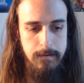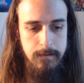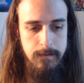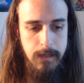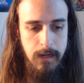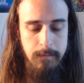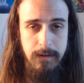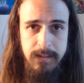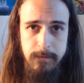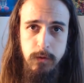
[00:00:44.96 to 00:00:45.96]
talk about
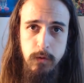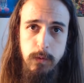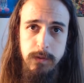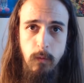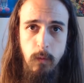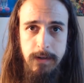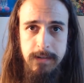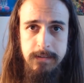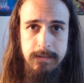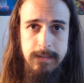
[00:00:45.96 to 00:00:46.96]
different tools of
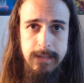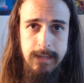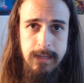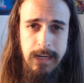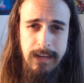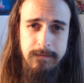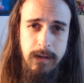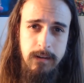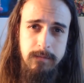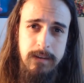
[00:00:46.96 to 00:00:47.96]
awareness. And I've
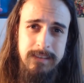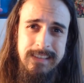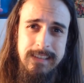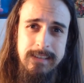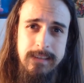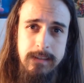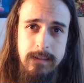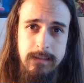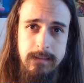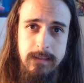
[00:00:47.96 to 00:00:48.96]
talked about these
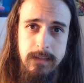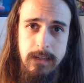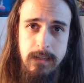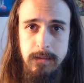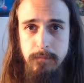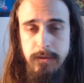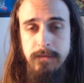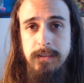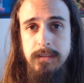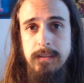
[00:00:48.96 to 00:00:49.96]
things in
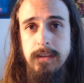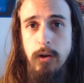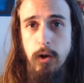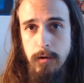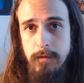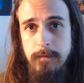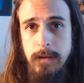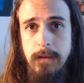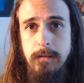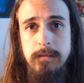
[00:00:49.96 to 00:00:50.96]
previous Earth
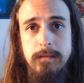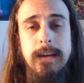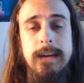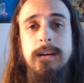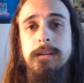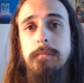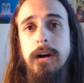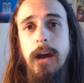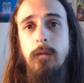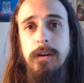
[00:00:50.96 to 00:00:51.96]
videos, but
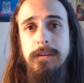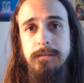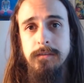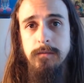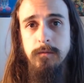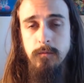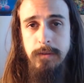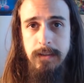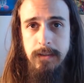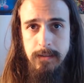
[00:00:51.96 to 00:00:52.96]
I want to
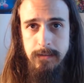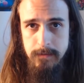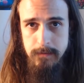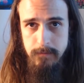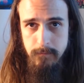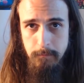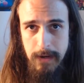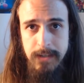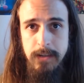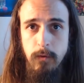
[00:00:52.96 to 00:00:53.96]

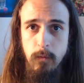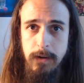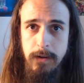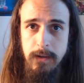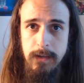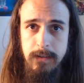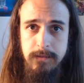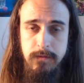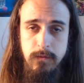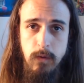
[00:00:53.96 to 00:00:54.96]
remind everyone as
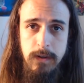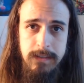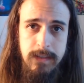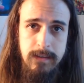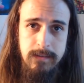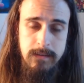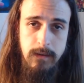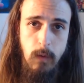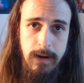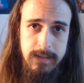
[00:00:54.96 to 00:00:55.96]
to what these
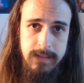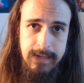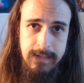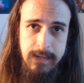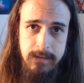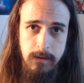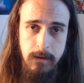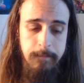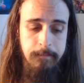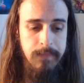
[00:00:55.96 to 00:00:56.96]
awareness techniques are.
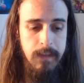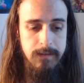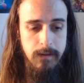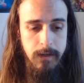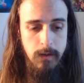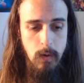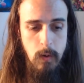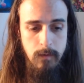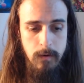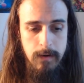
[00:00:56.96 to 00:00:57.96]
So I'm going to go
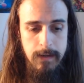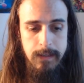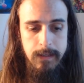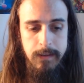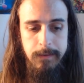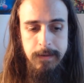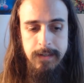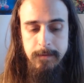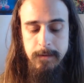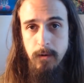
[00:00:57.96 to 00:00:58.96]
over 3
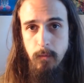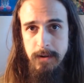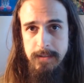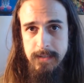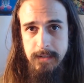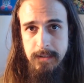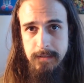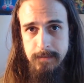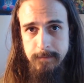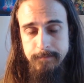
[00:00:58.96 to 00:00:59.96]
different awareness techniques.